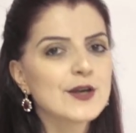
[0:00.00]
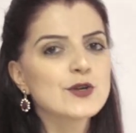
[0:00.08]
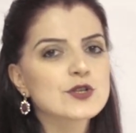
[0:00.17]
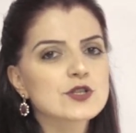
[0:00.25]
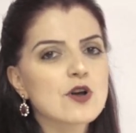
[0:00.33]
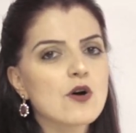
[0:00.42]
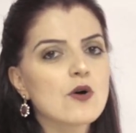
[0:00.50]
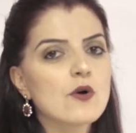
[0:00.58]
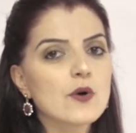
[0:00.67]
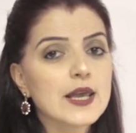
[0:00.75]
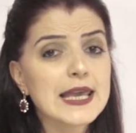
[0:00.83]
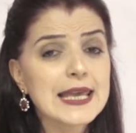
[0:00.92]

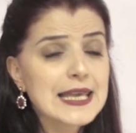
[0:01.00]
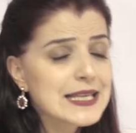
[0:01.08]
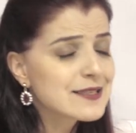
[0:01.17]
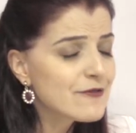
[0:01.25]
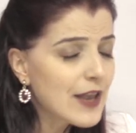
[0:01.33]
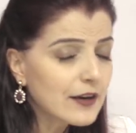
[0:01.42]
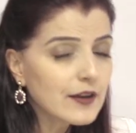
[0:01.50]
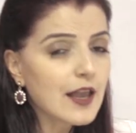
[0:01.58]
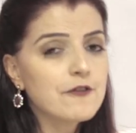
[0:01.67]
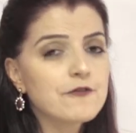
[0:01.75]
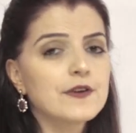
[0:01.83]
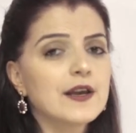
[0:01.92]
so he is very
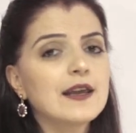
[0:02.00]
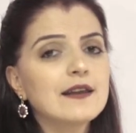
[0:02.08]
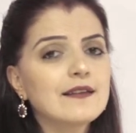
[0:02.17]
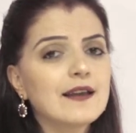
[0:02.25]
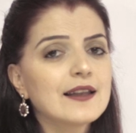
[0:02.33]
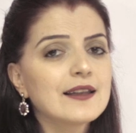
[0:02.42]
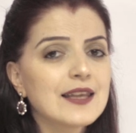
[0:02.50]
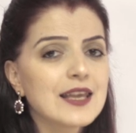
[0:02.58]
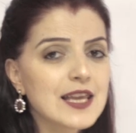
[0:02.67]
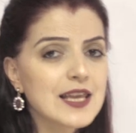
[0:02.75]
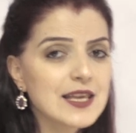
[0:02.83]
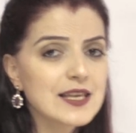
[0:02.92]
afraid and
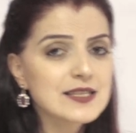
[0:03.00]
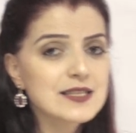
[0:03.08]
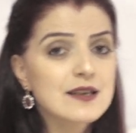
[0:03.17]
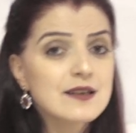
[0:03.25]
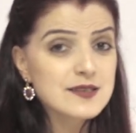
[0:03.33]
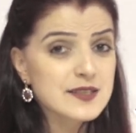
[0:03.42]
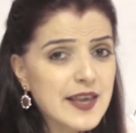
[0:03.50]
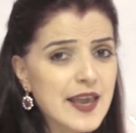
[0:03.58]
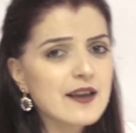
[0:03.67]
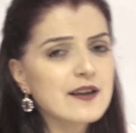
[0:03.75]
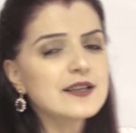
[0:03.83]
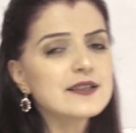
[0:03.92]
he is
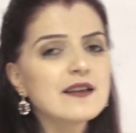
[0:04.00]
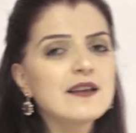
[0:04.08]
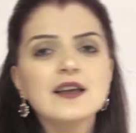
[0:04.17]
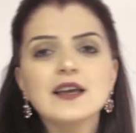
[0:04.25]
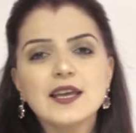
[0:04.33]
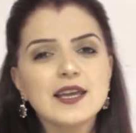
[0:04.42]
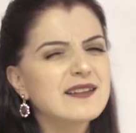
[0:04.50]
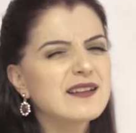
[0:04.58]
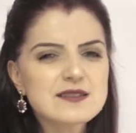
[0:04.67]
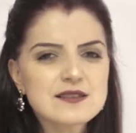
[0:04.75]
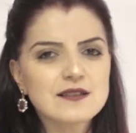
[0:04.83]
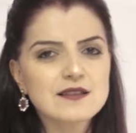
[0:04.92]
scared. He
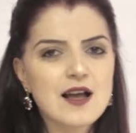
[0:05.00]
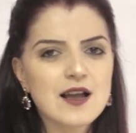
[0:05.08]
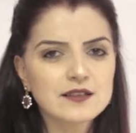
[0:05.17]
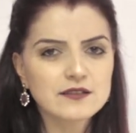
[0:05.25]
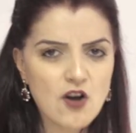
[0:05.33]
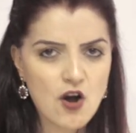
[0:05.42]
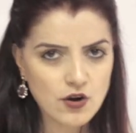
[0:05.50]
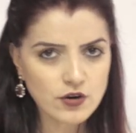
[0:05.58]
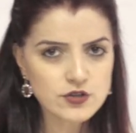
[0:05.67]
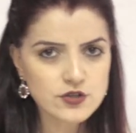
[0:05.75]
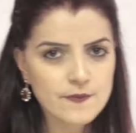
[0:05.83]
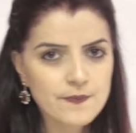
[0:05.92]
doesn't like dogs.